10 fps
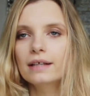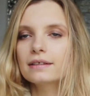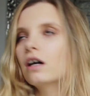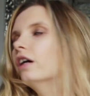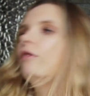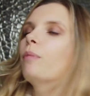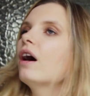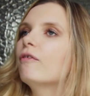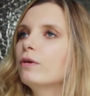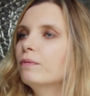It's the kind of
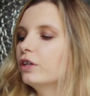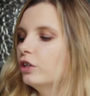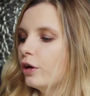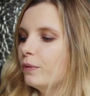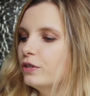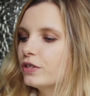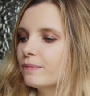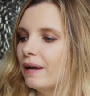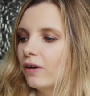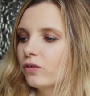perfume that, you know, when you
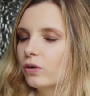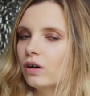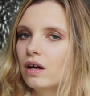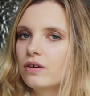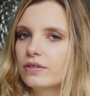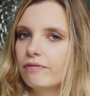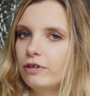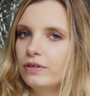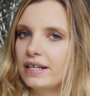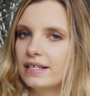smell it on your clothes a
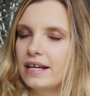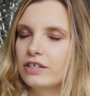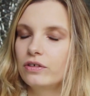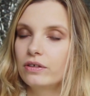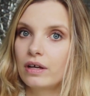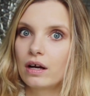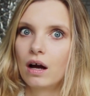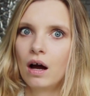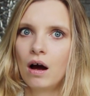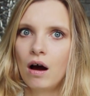few days later and you
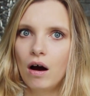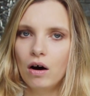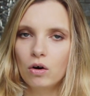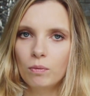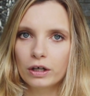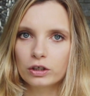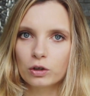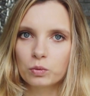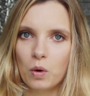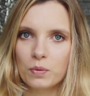think, oh my
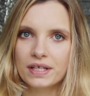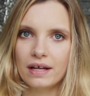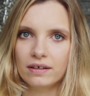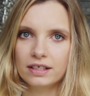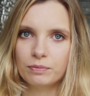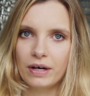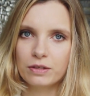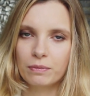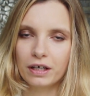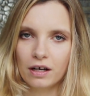God, what was that that I
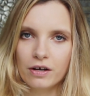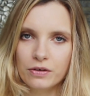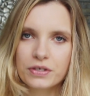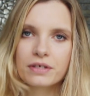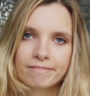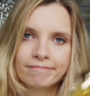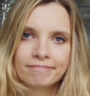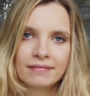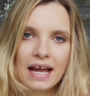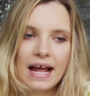sprayed on my clothes?
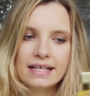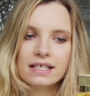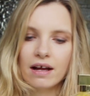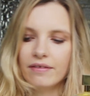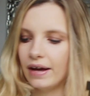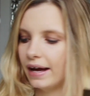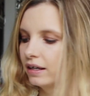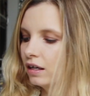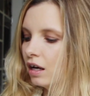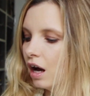It's like
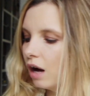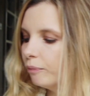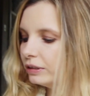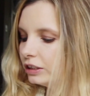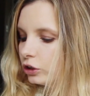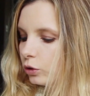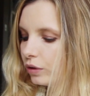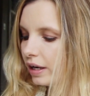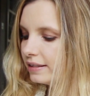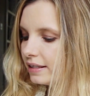that. I'm pretty
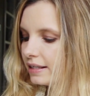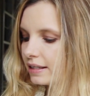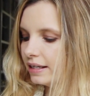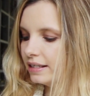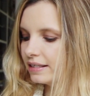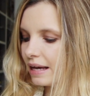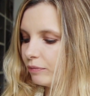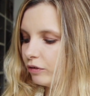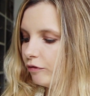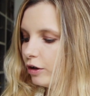sure that I did an
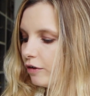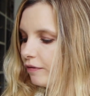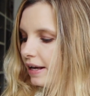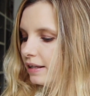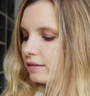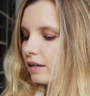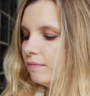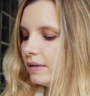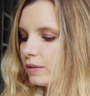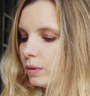in-depth review of it,
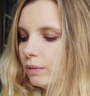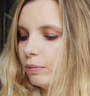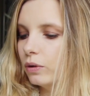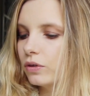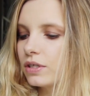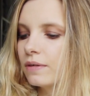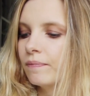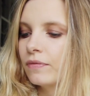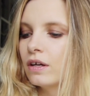don't mess with the box,